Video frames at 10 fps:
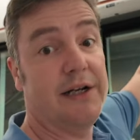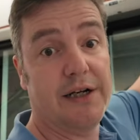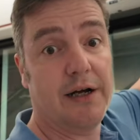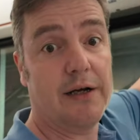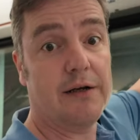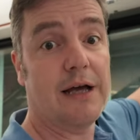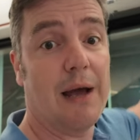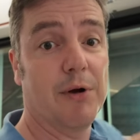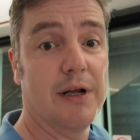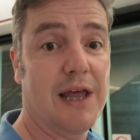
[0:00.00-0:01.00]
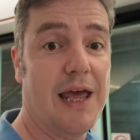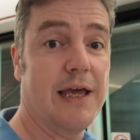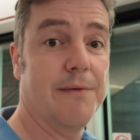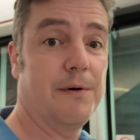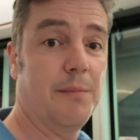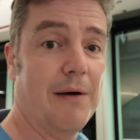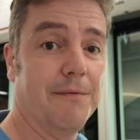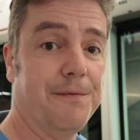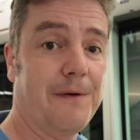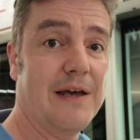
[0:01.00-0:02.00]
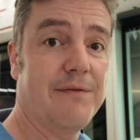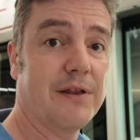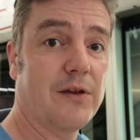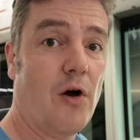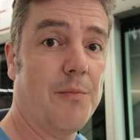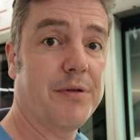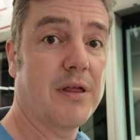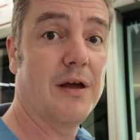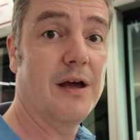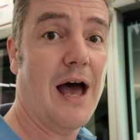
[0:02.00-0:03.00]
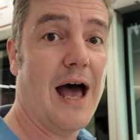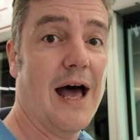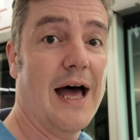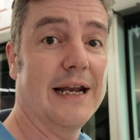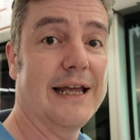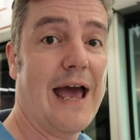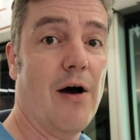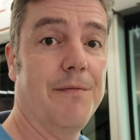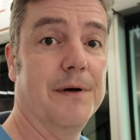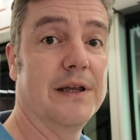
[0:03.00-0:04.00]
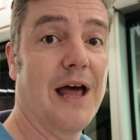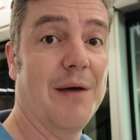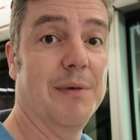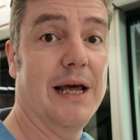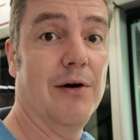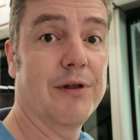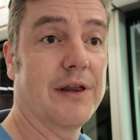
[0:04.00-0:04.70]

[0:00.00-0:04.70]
Sha. I'm going to take it for about 5 stops and then get off at Diamond Hill